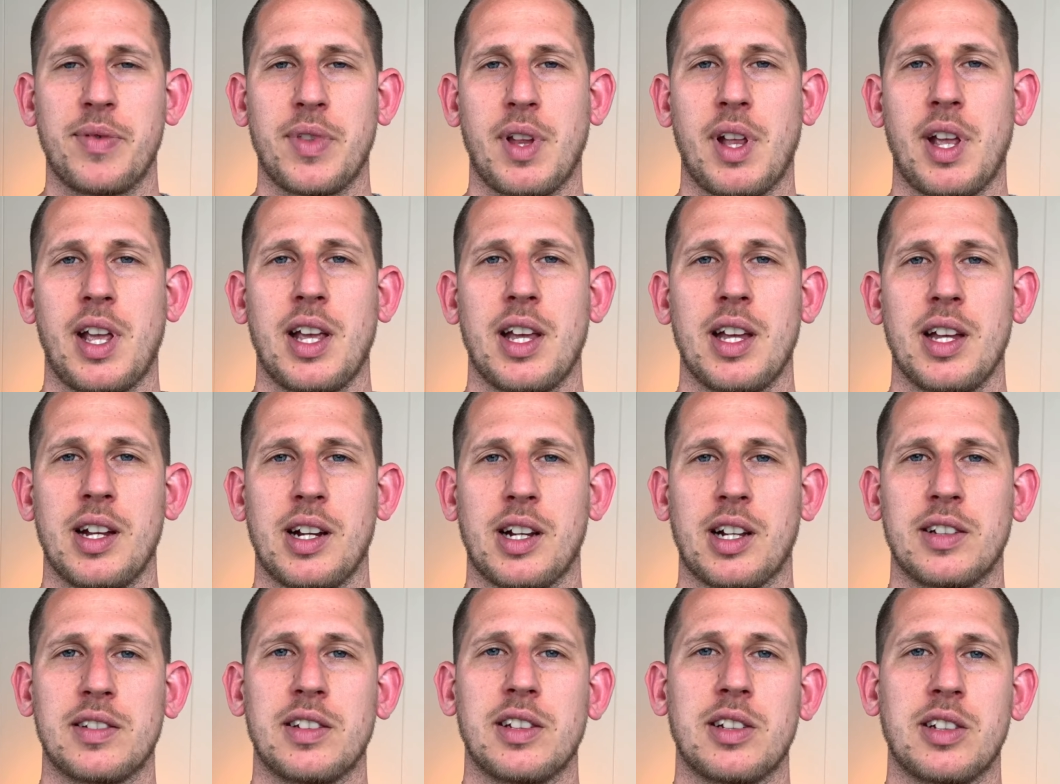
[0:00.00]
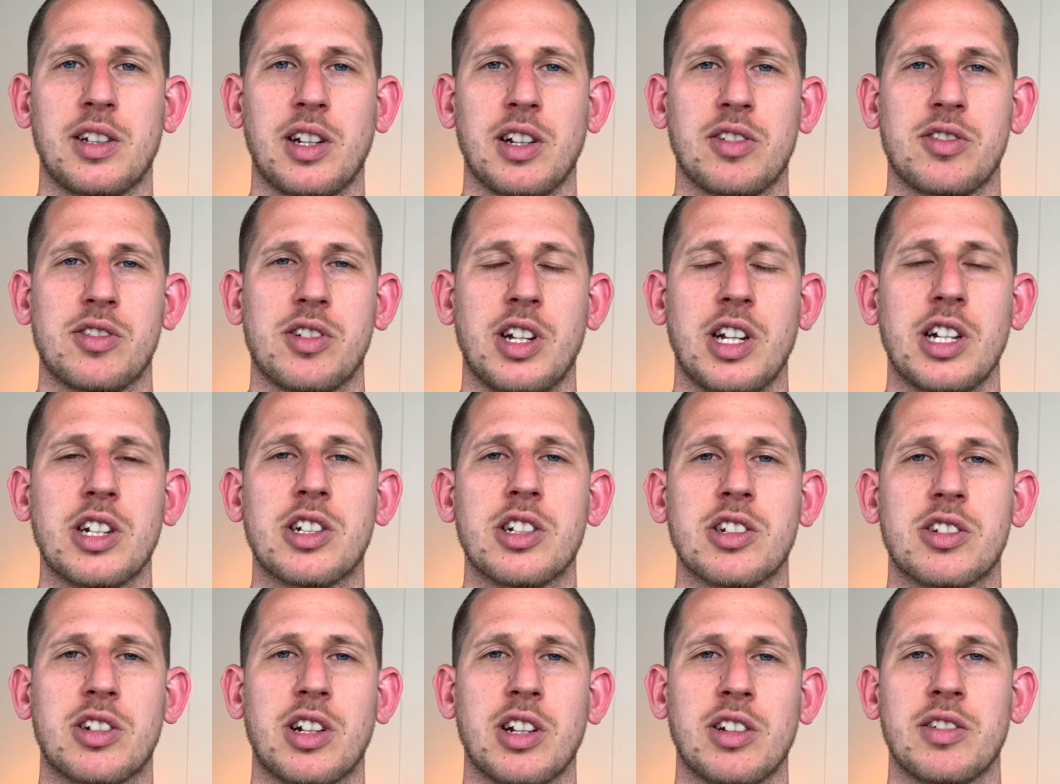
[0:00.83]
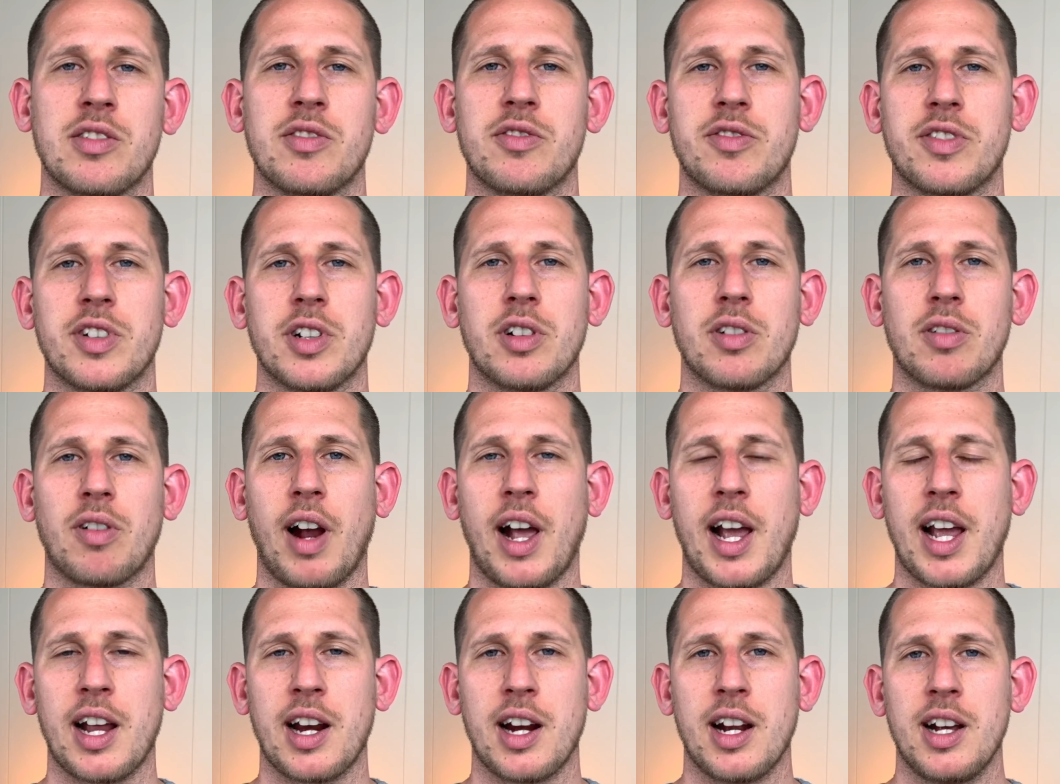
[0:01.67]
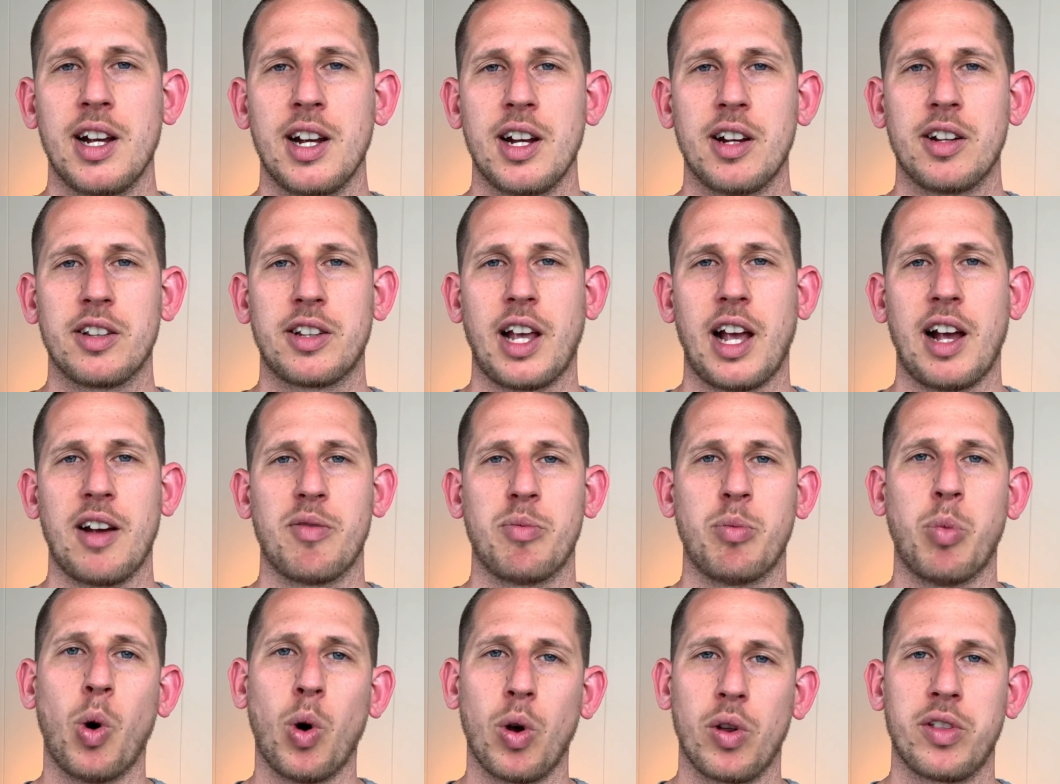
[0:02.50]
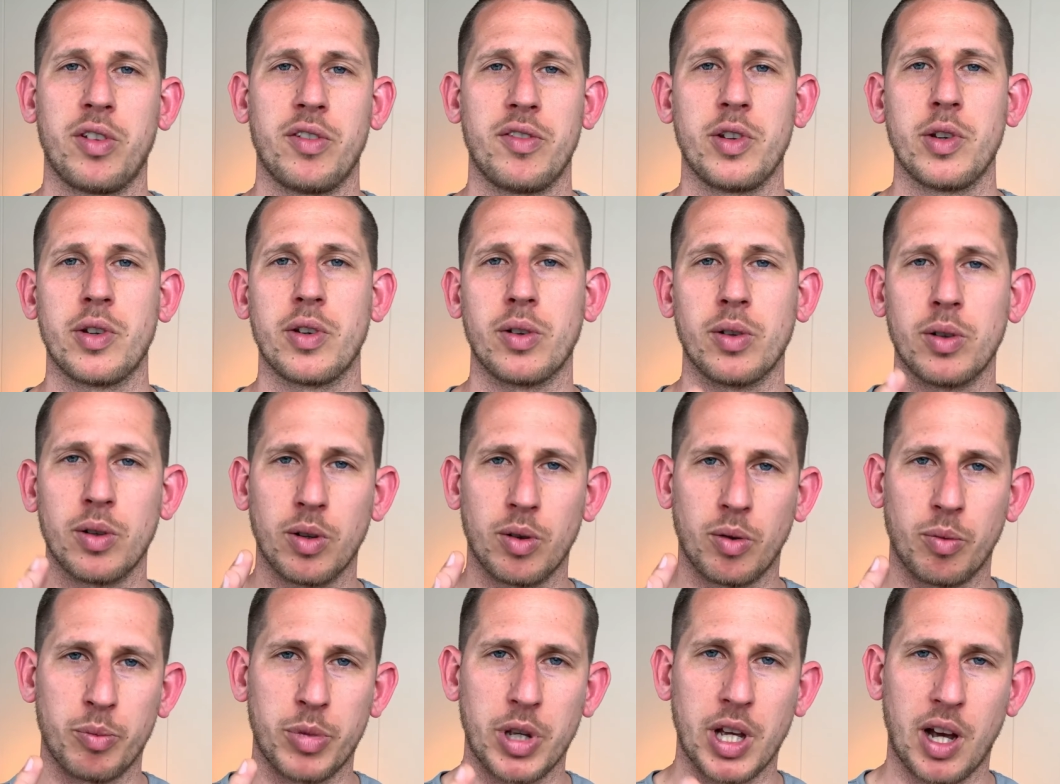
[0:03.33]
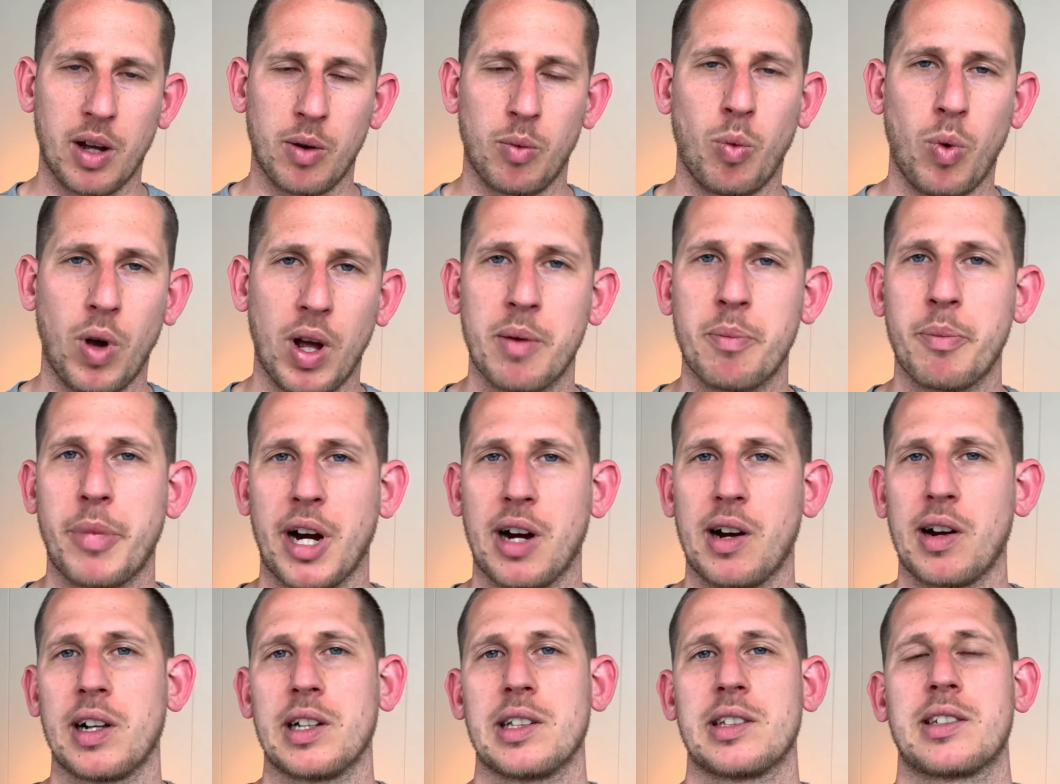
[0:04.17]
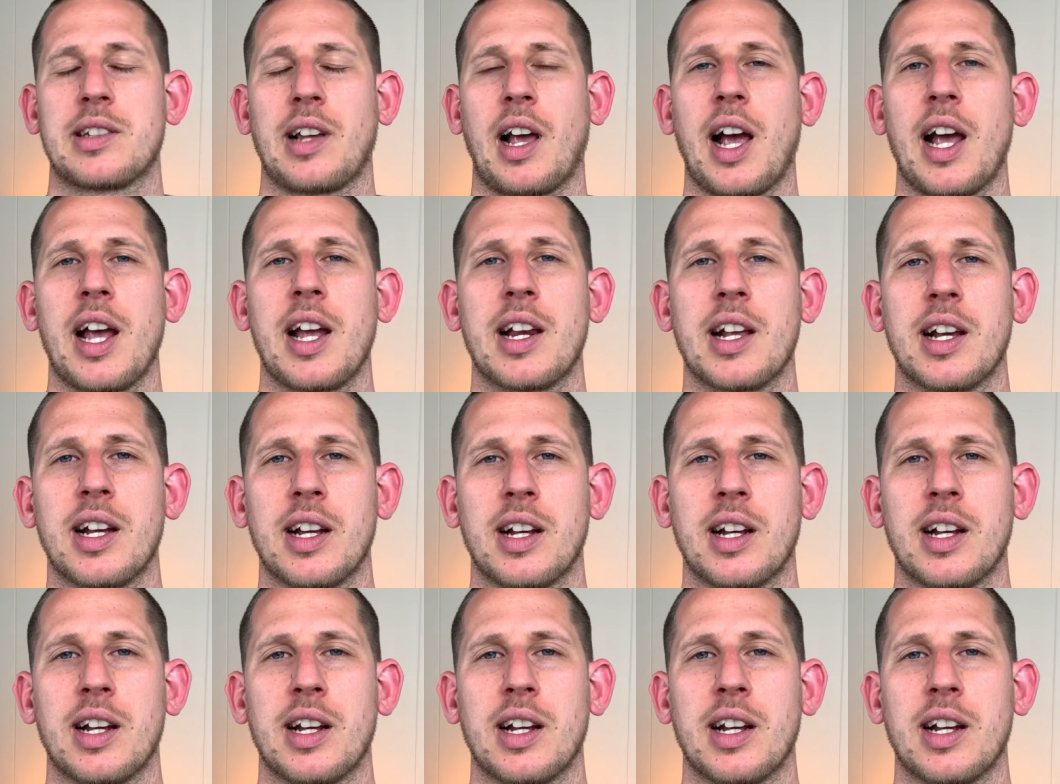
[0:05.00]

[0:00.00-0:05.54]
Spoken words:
because it just doesn't feel right to have both of you be on one parent's side.